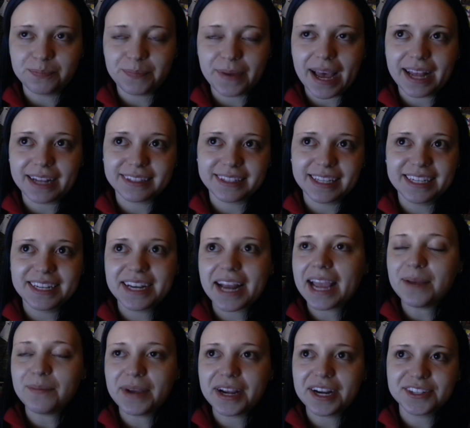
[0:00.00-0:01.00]
bad, like
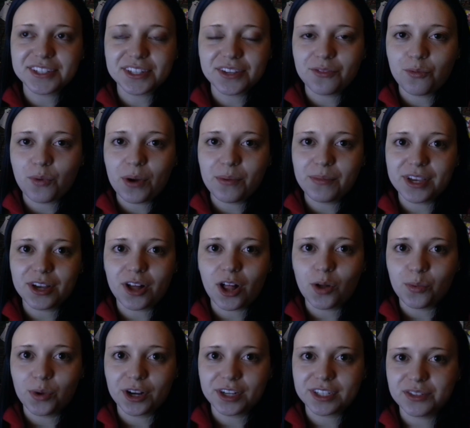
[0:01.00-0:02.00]
nightmares of when we
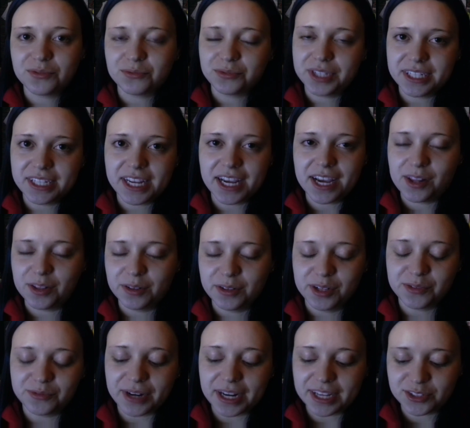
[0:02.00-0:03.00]
all worked in retail or
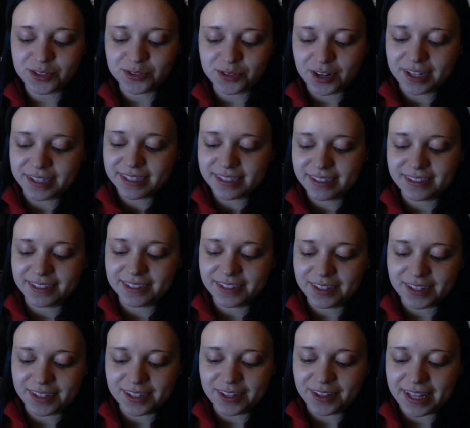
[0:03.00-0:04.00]
in restaurants and
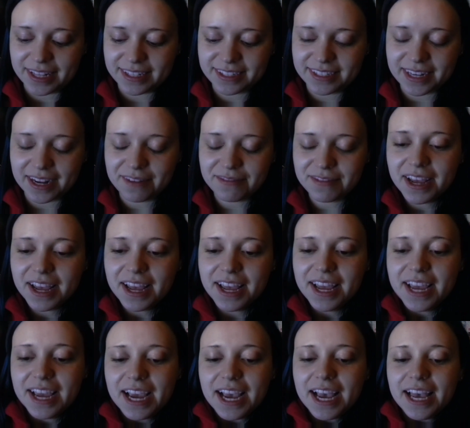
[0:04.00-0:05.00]
all that stuff.
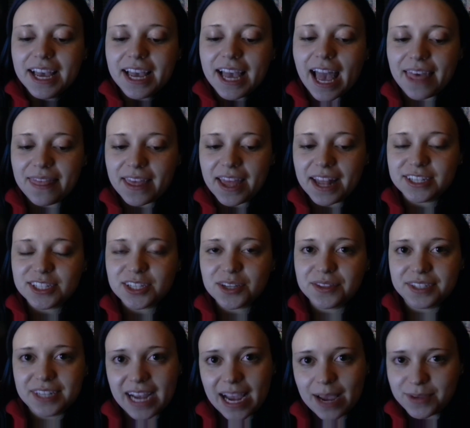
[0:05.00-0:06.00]
And then so
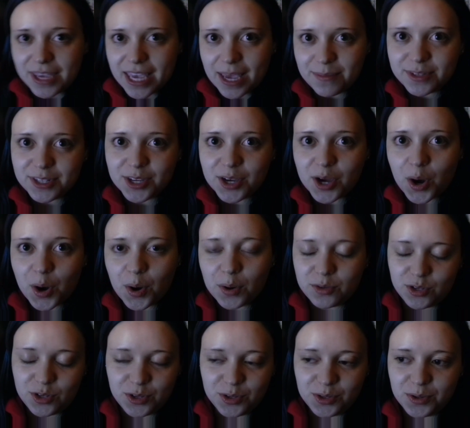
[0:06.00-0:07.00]
the time came to go
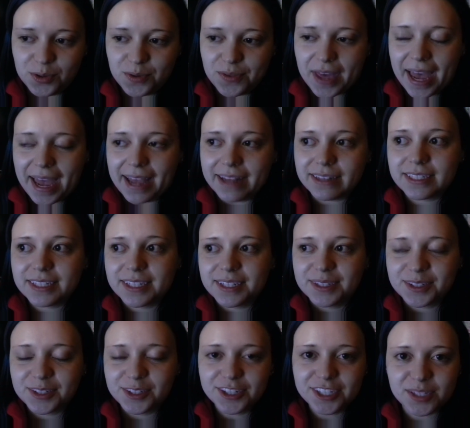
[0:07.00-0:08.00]
to that
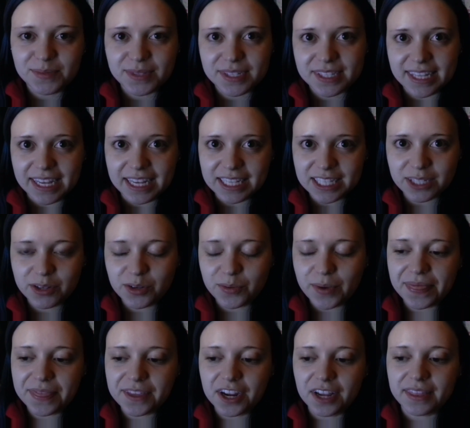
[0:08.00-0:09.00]
Christmas thing, so we
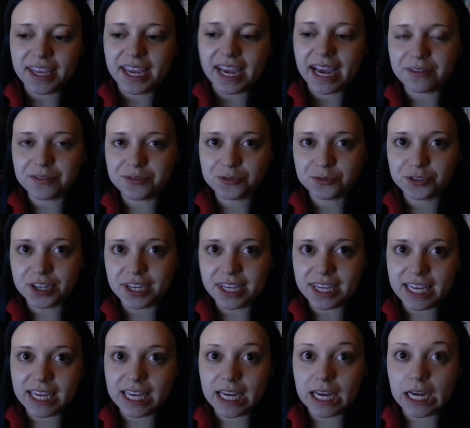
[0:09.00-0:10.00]
went there and they had
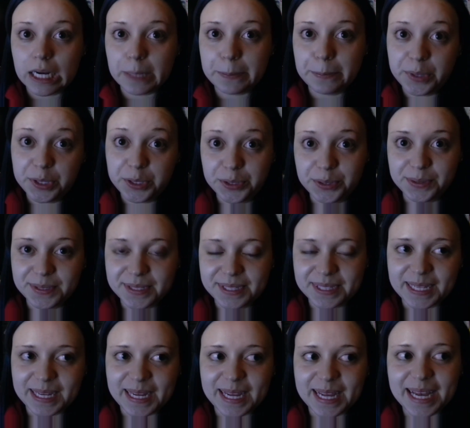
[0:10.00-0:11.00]
free booze.
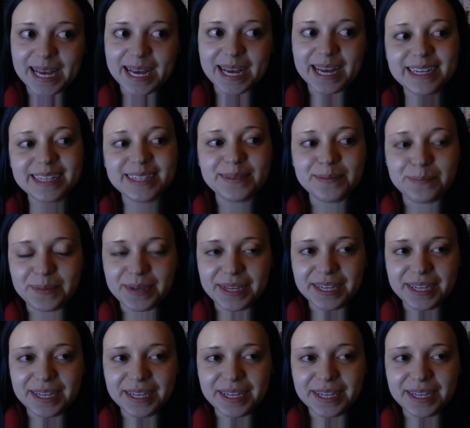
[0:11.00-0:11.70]
They had